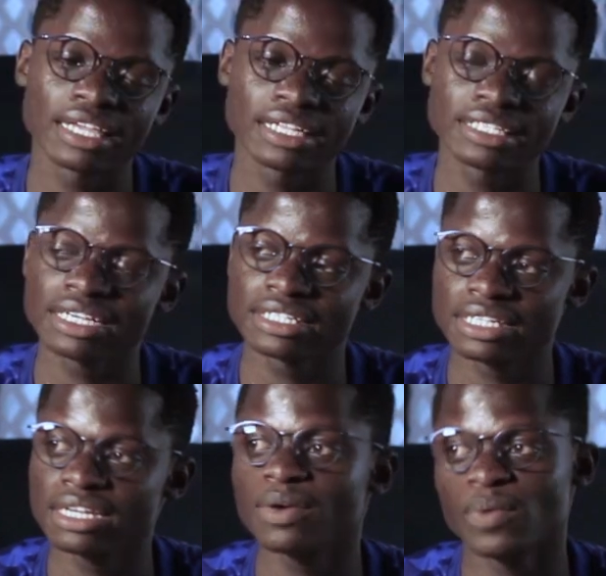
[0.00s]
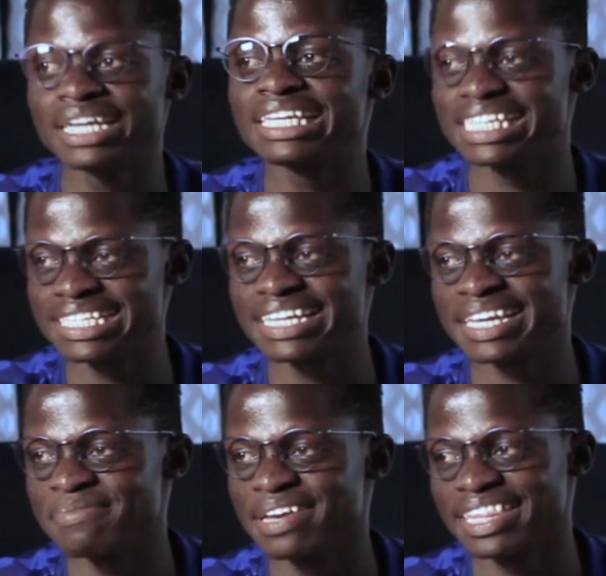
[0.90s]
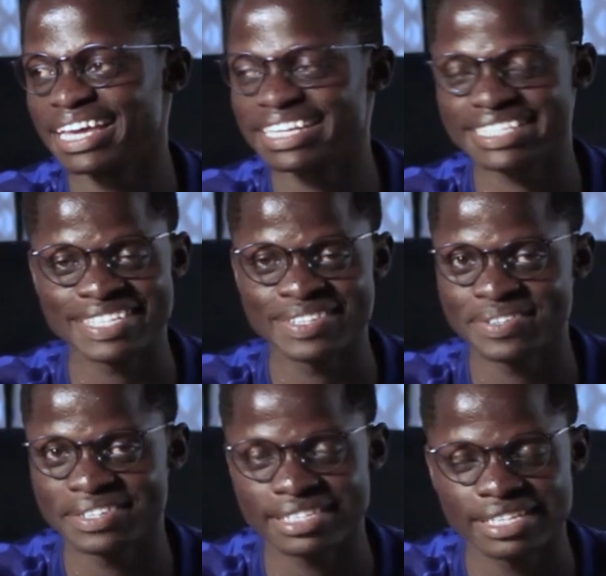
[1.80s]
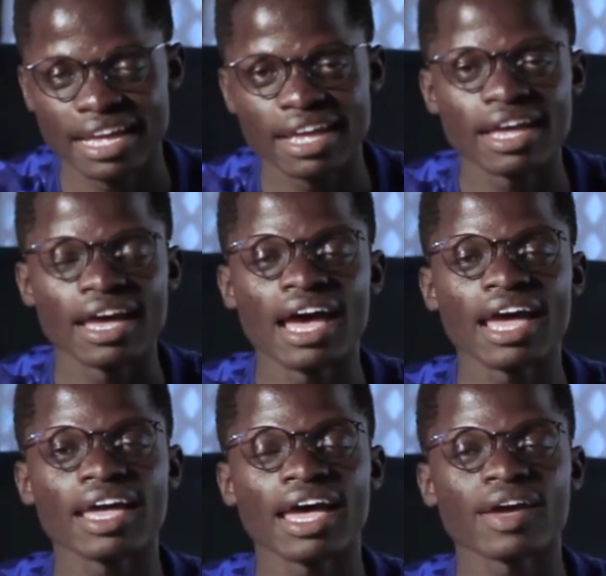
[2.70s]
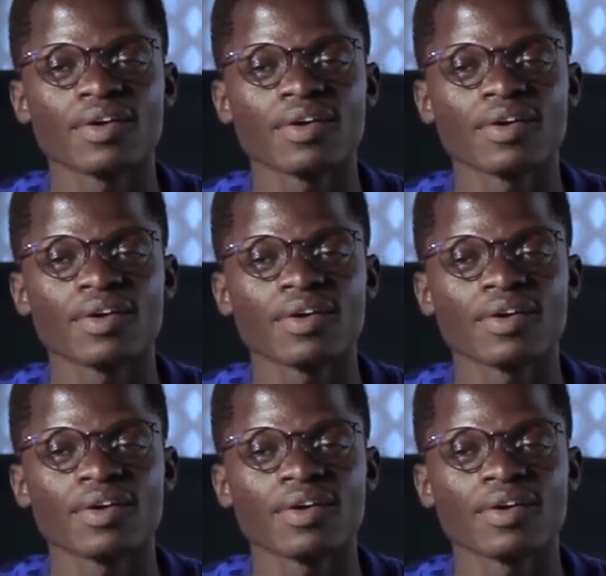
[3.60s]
attacked quite literally by the other C jokes. I